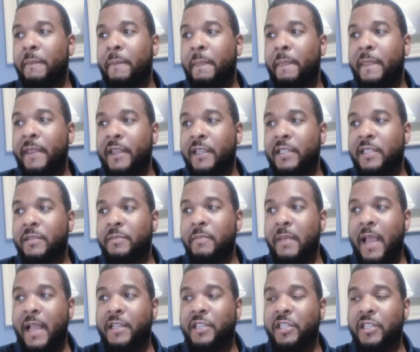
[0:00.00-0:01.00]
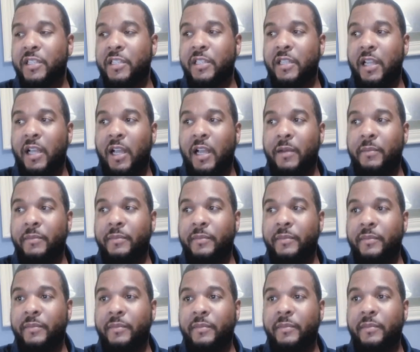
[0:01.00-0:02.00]
This matches up
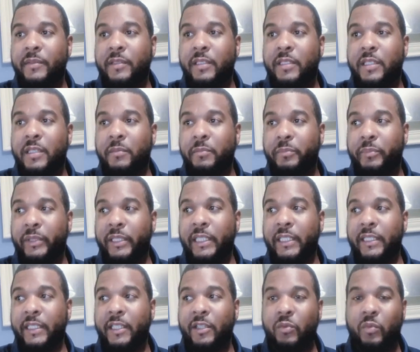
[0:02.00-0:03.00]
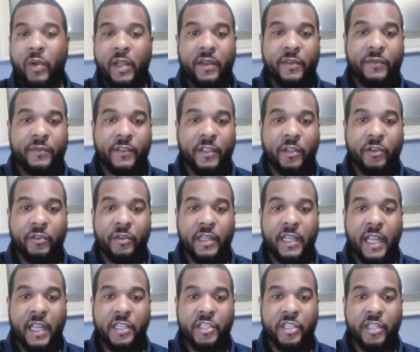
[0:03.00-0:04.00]
completely with the
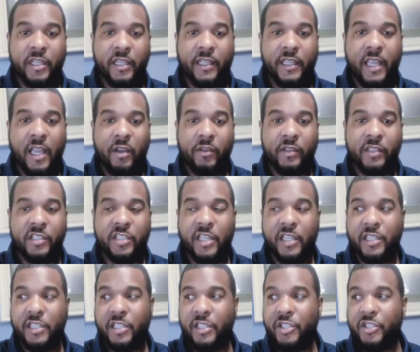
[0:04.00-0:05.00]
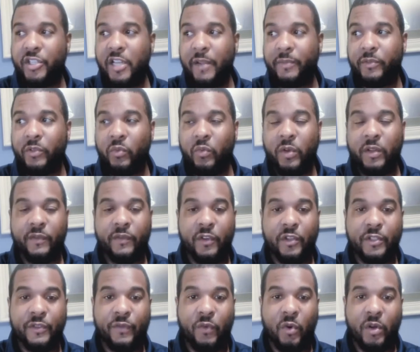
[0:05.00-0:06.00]
creation account in Genesis chapter 1
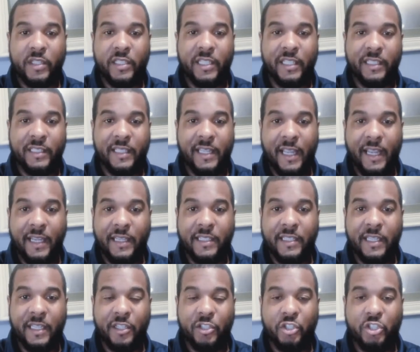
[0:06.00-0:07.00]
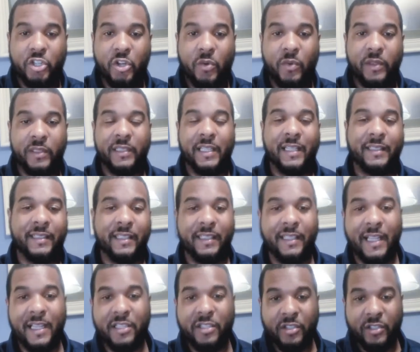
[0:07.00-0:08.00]
verse 14 to 18, showing that the
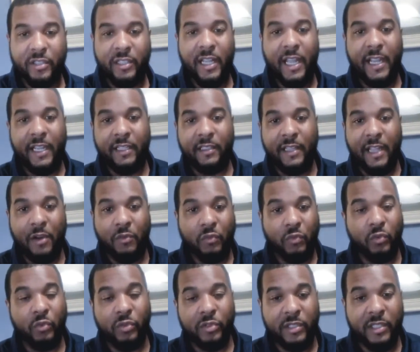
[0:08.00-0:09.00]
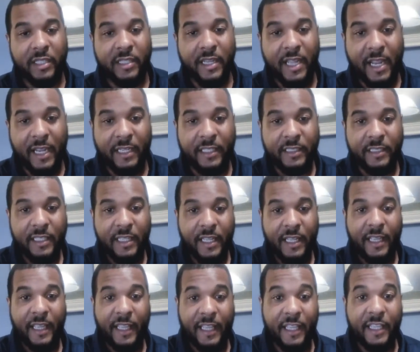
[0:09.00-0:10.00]
lesser light that rules the night
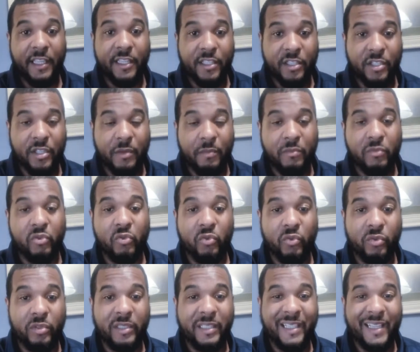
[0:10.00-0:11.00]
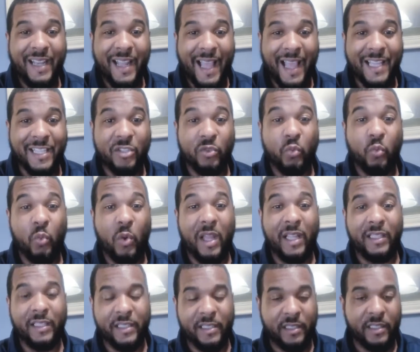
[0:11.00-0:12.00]
is the moon as
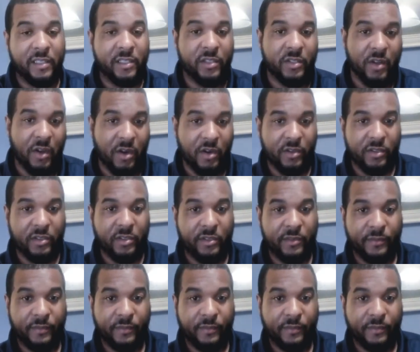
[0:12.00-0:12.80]
well as the stars.